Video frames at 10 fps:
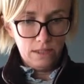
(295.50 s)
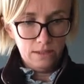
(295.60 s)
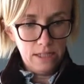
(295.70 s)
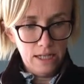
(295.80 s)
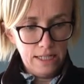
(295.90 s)

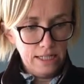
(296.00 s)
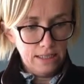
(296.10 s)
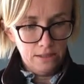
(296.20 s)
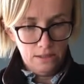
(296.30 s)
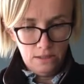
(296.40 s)
sturdy
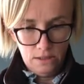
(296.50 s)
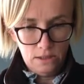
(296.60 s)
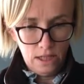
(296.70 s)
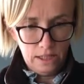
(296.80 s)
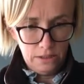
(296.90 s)

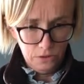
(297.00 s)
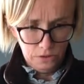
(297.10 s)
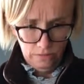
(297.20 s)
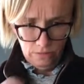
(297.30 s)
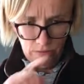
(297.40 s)
sort
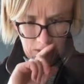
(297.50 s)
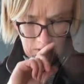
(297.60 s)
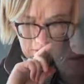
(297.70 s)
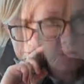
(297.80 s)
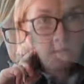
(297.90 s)
of feel.
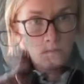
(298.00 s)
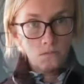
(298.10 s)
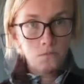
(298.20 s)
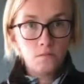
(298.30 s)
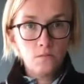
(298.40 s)

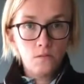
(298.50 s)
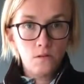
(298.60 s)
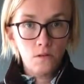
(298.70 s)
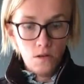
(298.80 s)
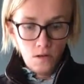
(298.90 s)

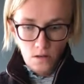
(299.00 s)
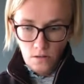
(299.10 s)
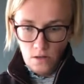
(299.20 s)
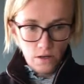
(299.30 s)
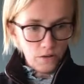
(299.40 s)

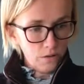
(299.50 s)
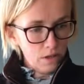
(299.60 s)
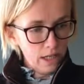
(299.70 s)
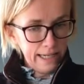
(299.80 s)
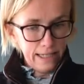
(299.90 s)
So
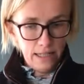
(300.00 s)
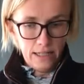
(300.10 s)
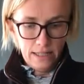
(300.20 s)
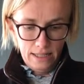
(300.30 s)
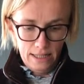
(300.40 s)

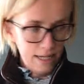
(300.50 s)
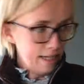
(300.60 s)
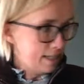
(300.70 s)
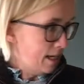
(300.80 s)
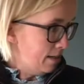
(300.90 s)
nearly
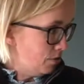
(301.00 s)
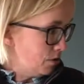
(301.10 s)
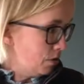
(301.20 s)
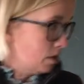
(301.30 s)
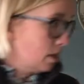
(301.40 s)
there. I've just
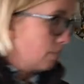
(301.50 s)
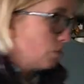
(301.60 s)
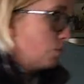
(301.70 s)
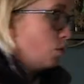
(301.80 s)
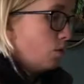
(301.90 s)
got a couple
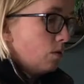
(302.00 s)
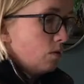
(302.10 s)
more